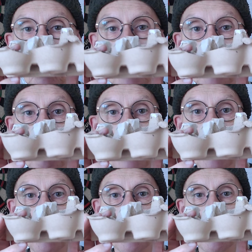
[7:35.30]
one
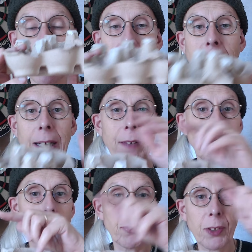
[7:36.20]
dimension, give
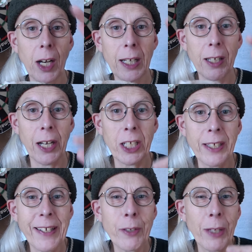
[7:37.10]
you a skyline. At
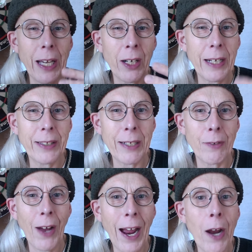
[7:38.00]
least you get an
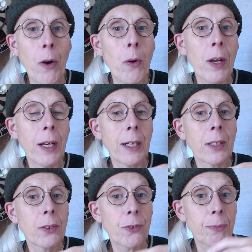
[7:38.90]
idea of how
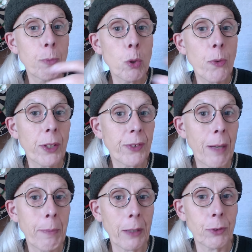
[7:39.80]
smooth is
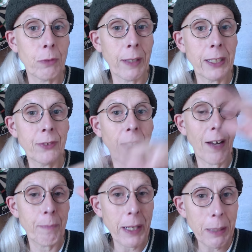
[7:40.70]
that mountain range. Does it
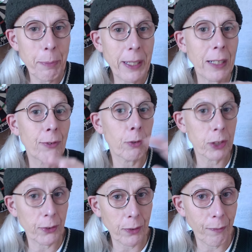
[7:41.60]
have many peaks or
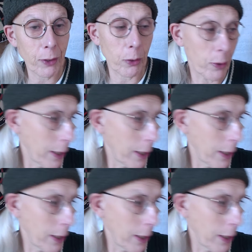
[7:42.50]
just a few?